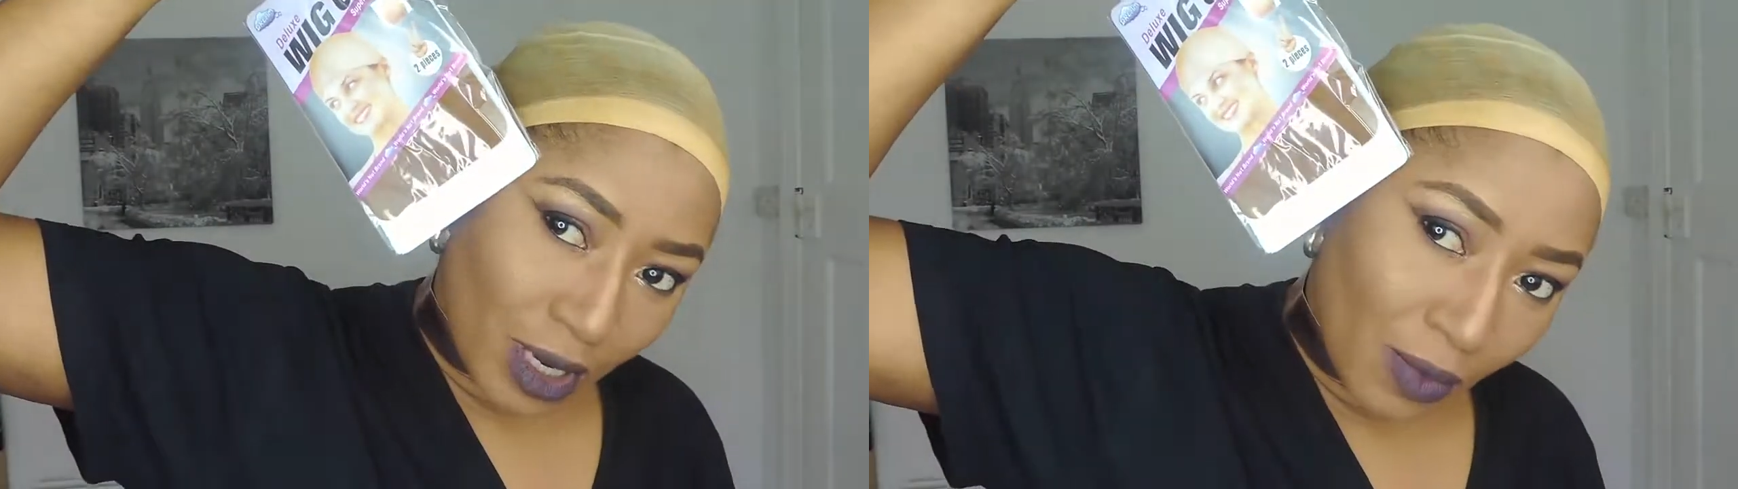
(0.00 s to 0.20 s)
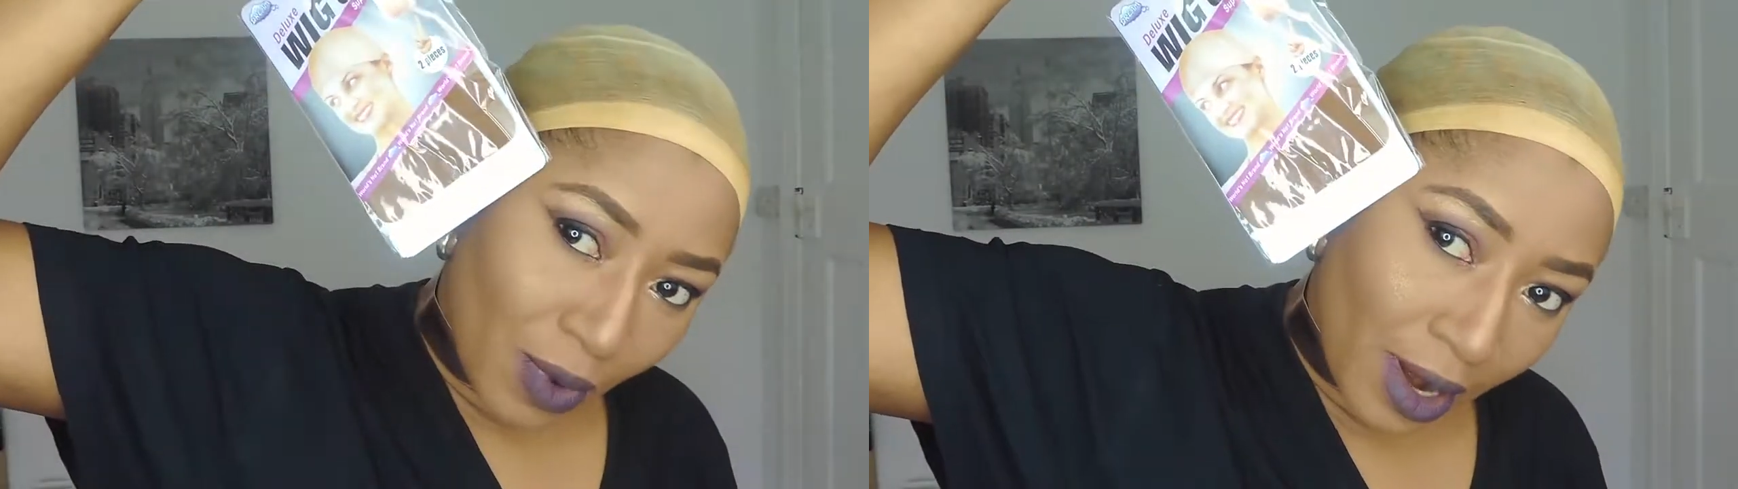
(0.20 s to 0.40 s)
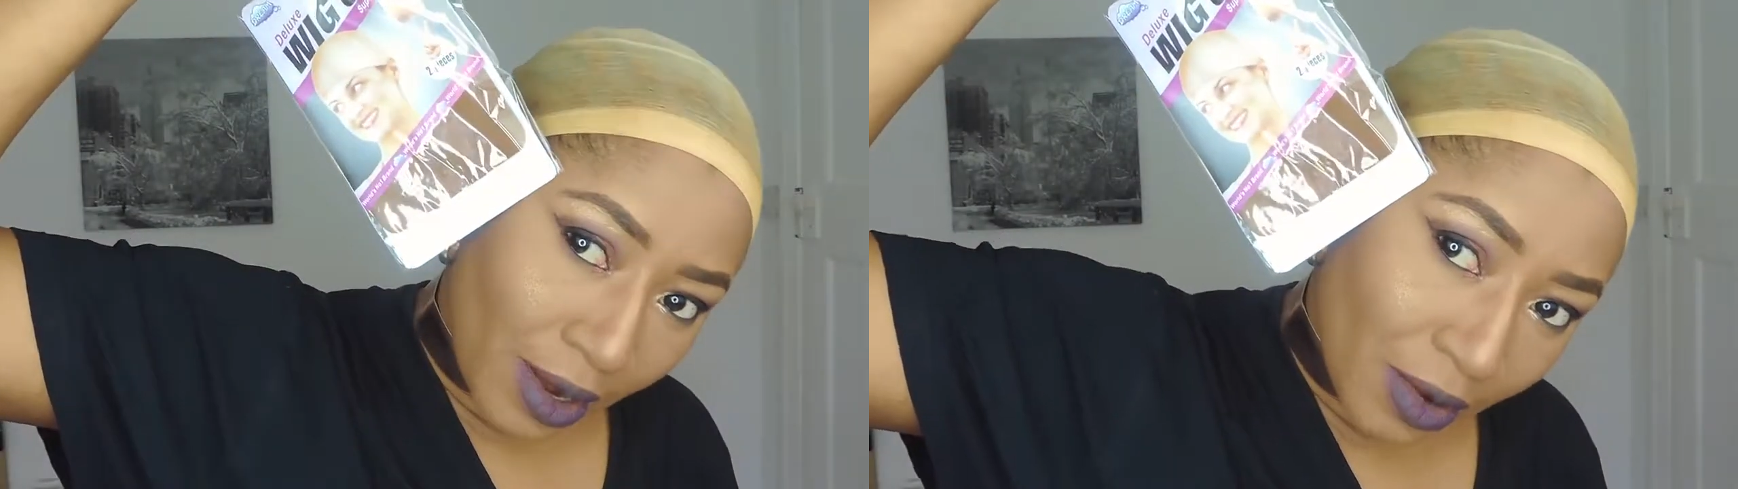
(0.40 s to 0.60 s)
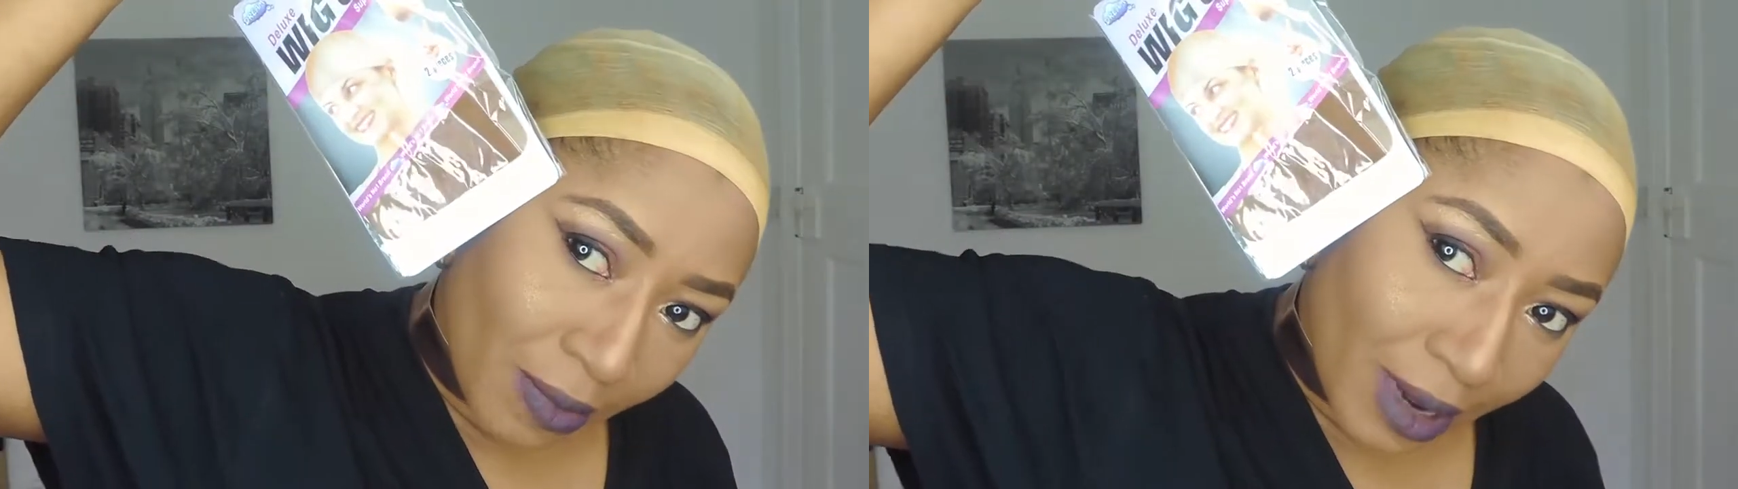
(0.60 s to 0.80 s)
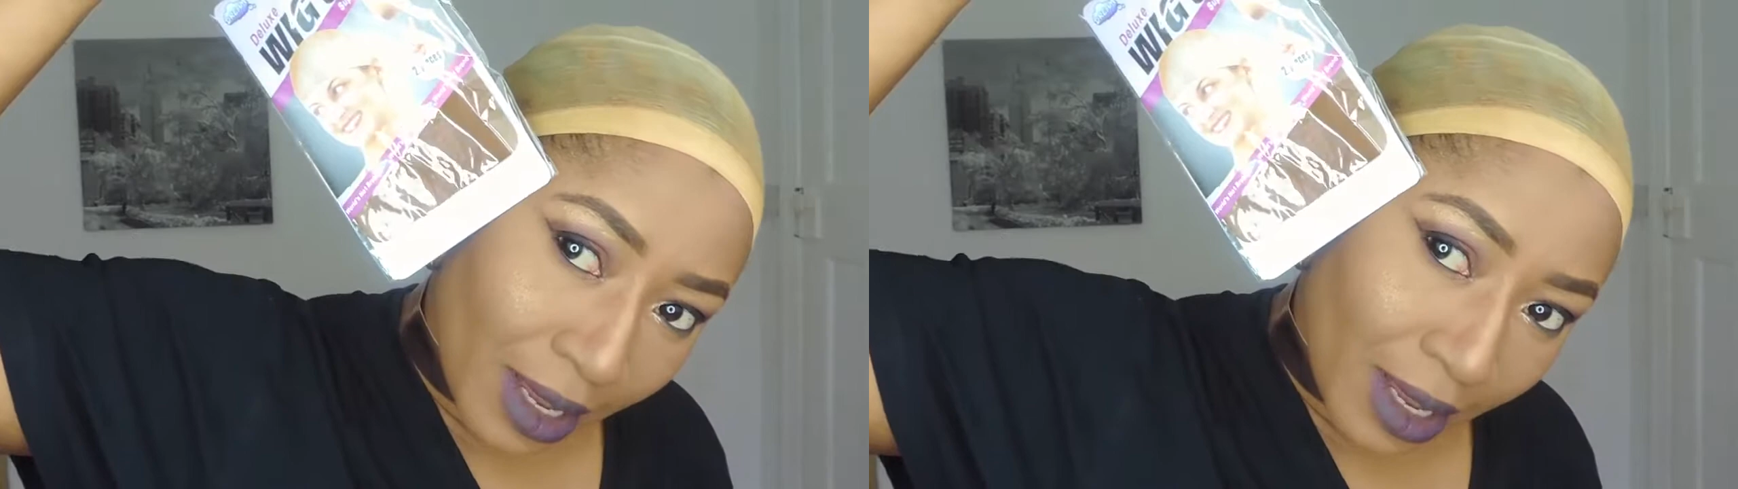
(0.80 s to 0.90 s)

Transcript: one I'm wearing on